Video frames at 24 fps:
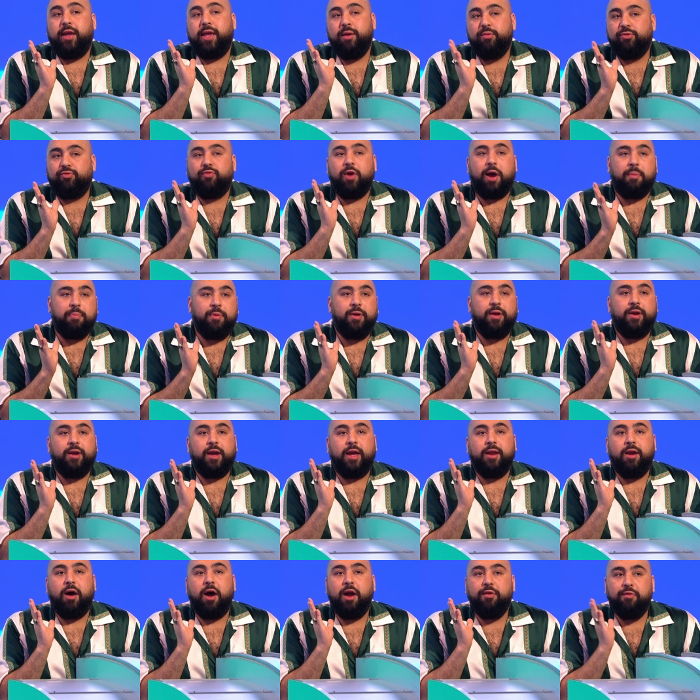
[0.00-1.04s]
he was rapping,
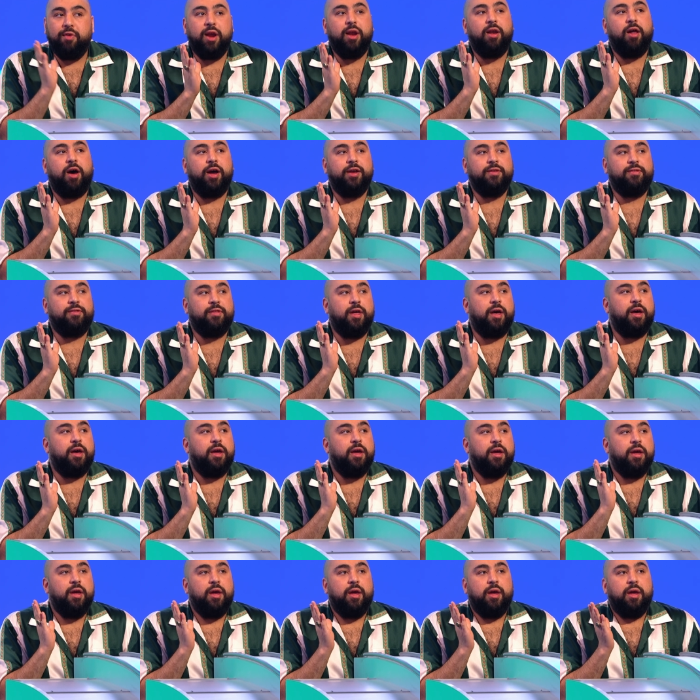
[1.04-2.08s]
and I realised that
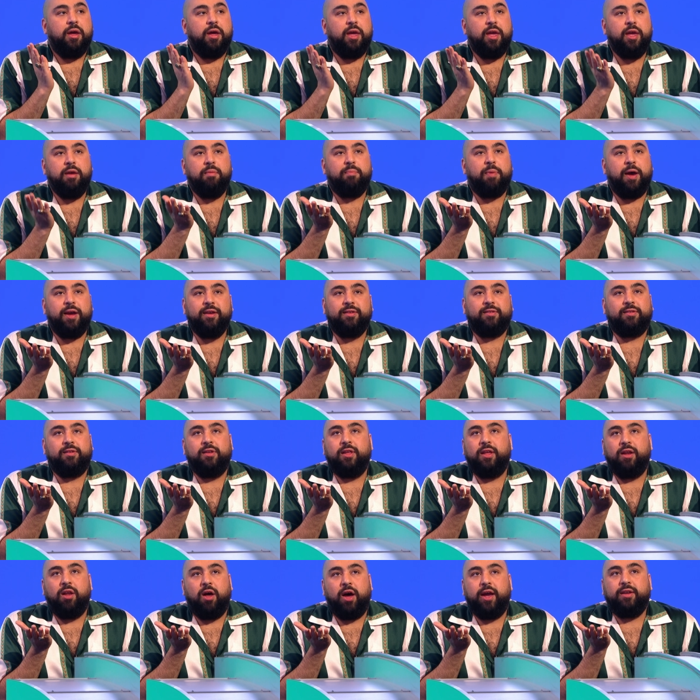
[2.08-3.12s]
he
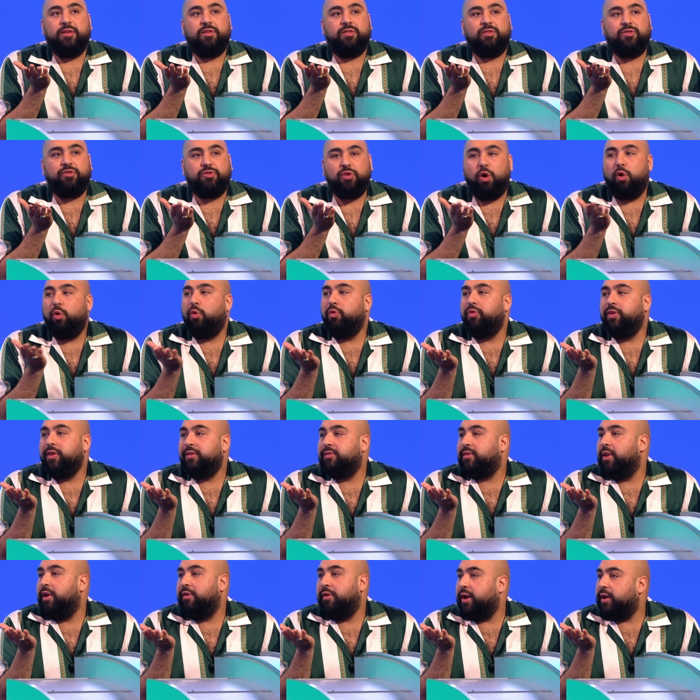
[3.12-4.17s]
basically like stole these
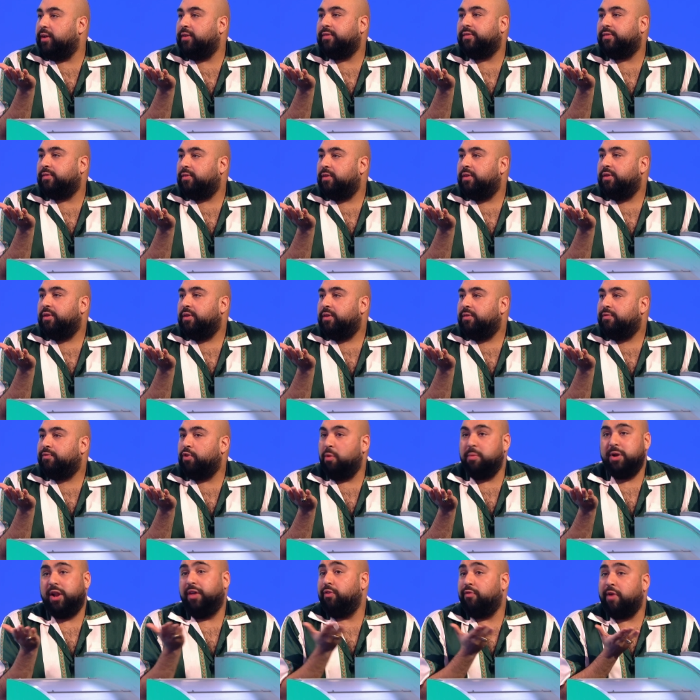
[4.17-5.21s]
lyrics
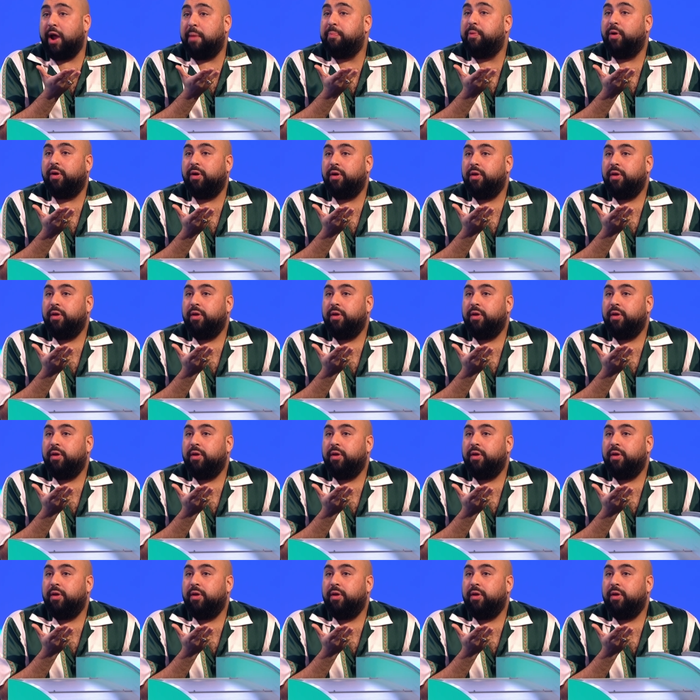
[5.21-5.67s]
from another rapper.